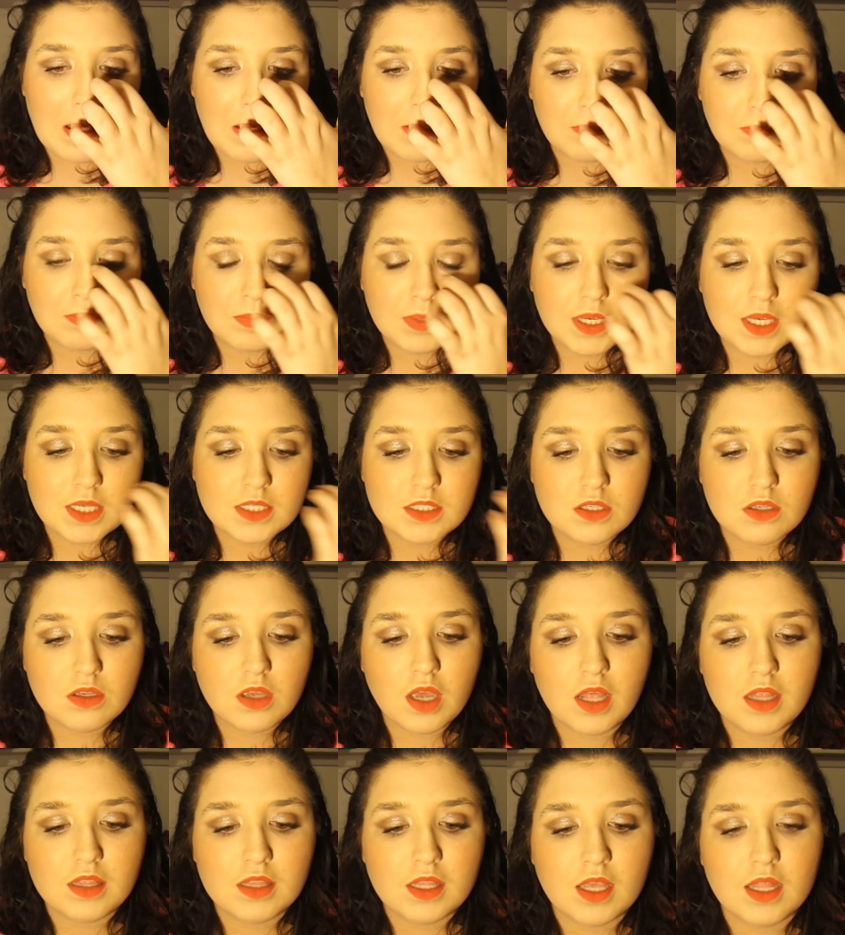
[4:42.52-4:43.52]
because you
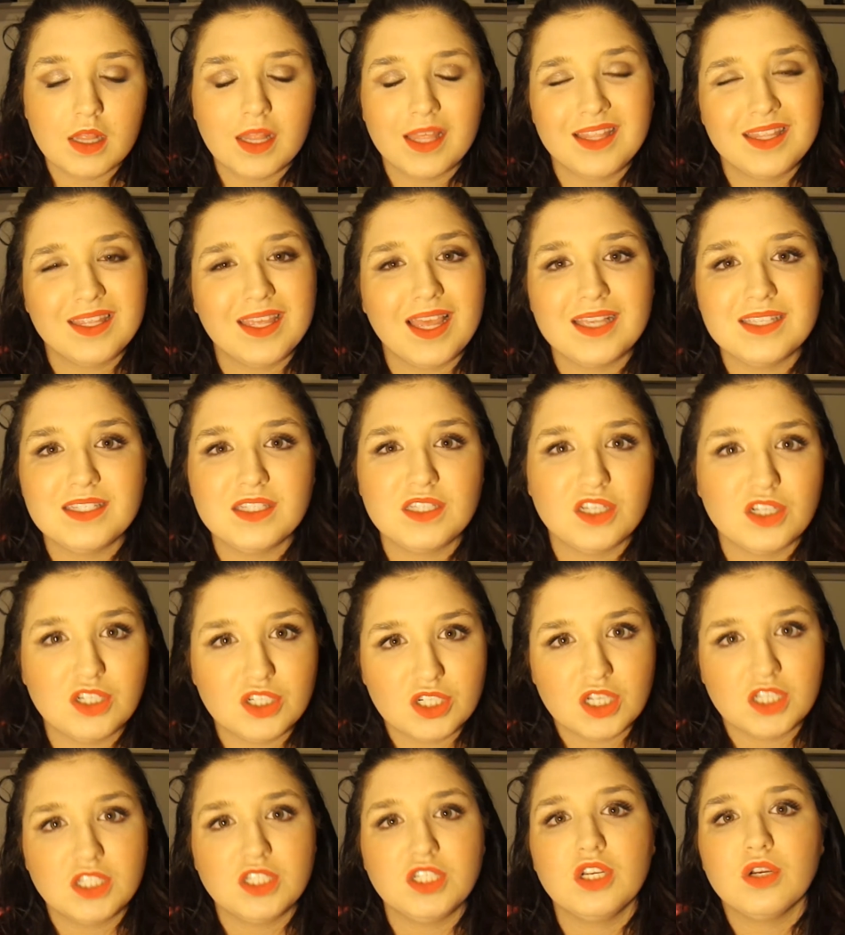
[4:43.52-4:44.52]
gotta think yes, they're
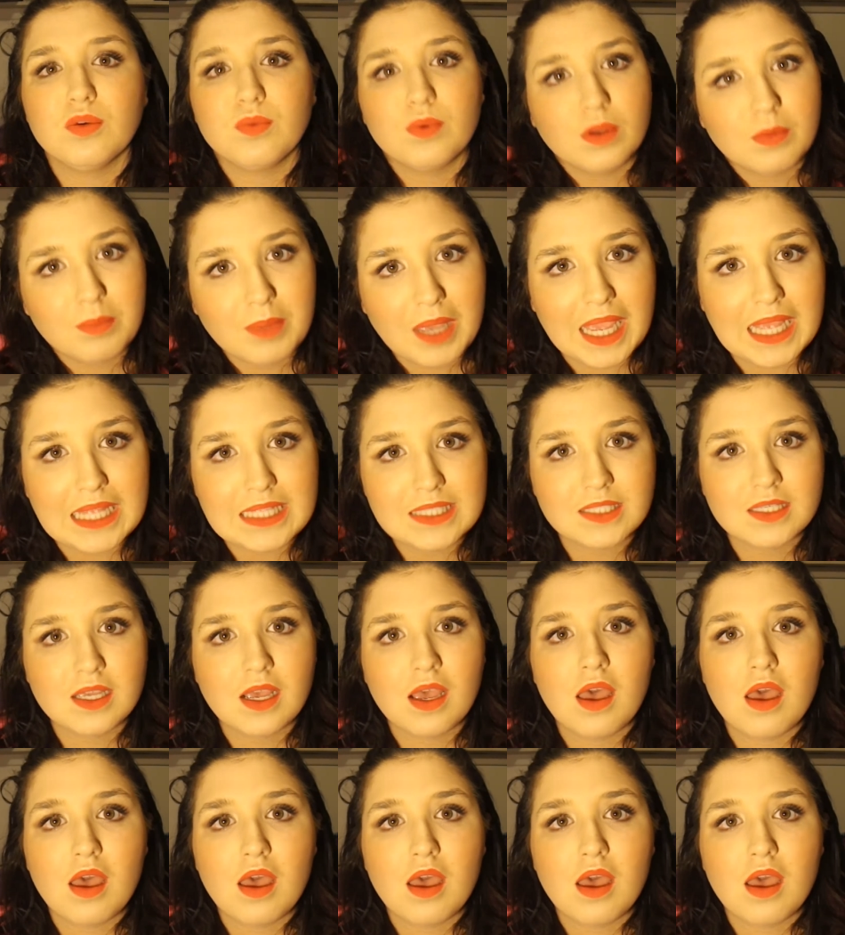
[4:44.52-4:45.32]
just your roommates.